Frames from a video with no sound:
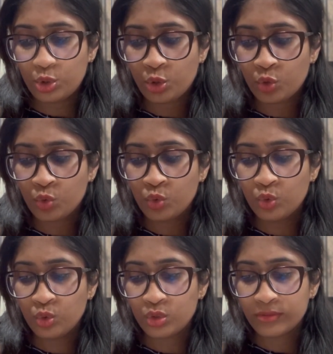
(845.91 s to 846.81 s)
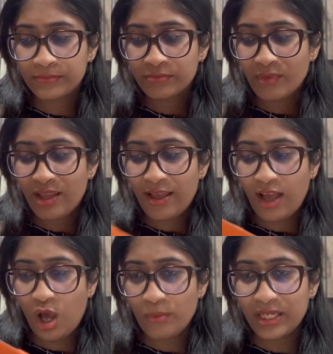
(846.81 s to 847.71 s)
through
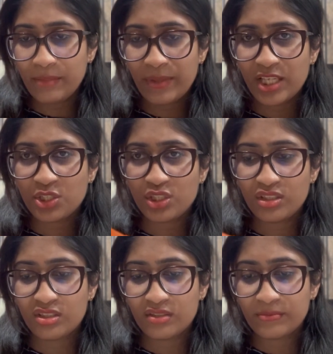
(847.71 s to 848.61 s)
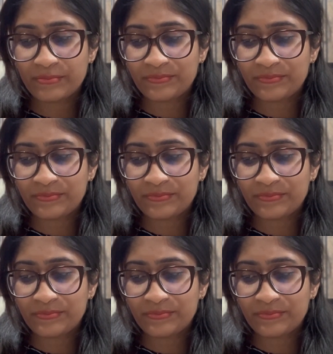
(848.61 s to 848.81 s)
how many pages,